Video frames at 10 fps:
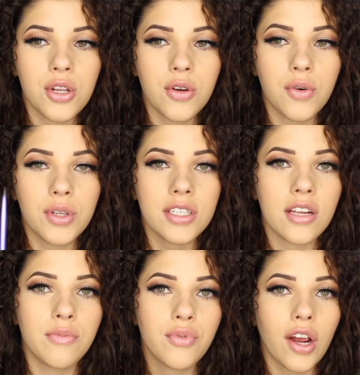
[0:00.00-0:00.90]
So it's
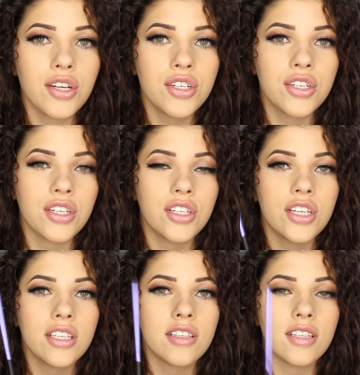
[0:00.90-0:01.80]
not a brush, it's
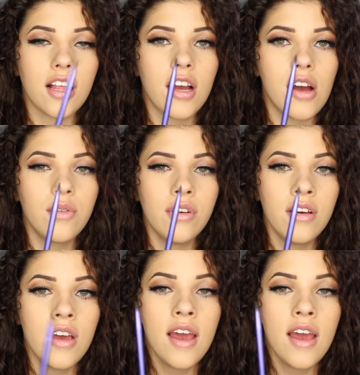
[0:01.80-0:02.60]
just silicone.